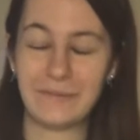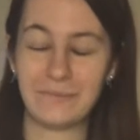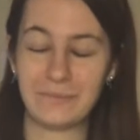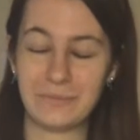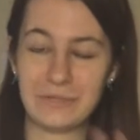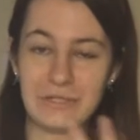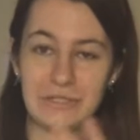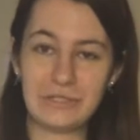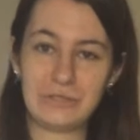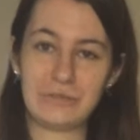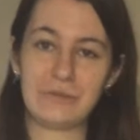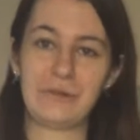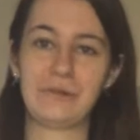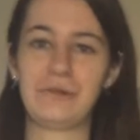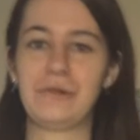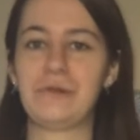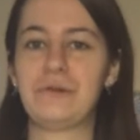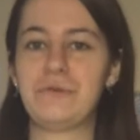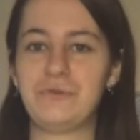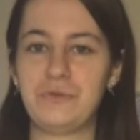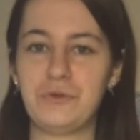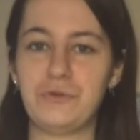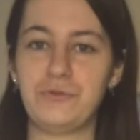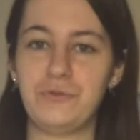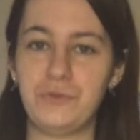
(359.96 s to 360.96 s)
I'm pretty sure a
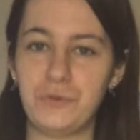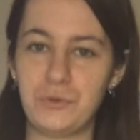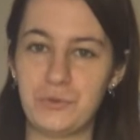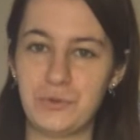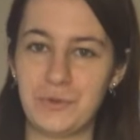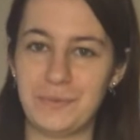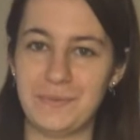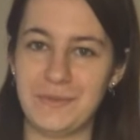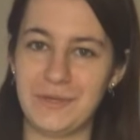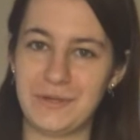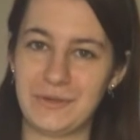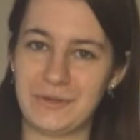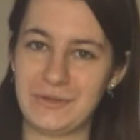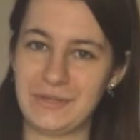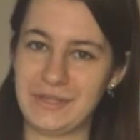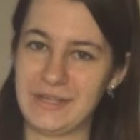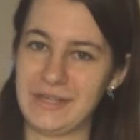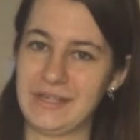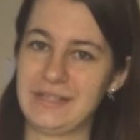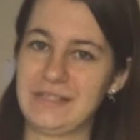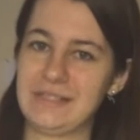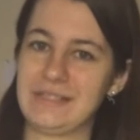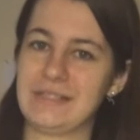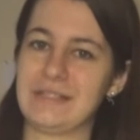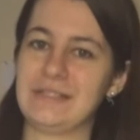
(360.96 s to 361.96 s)
lot of you feel with me on
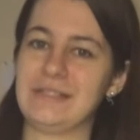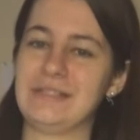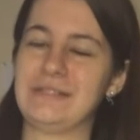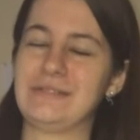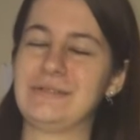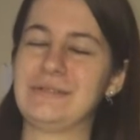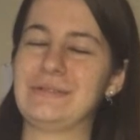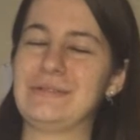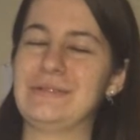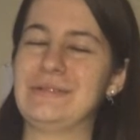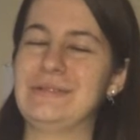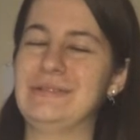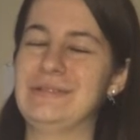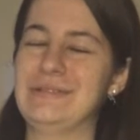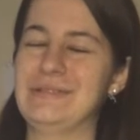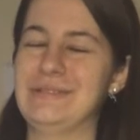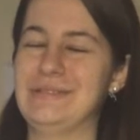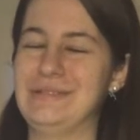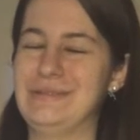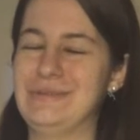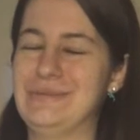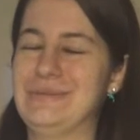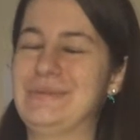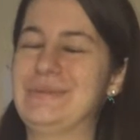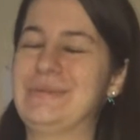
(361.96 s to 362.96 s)
that. It's like, oh,
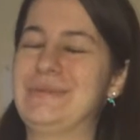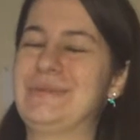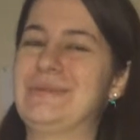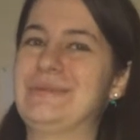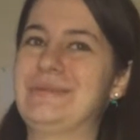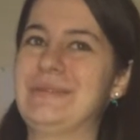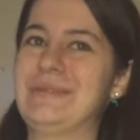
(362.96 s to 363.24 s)
just do it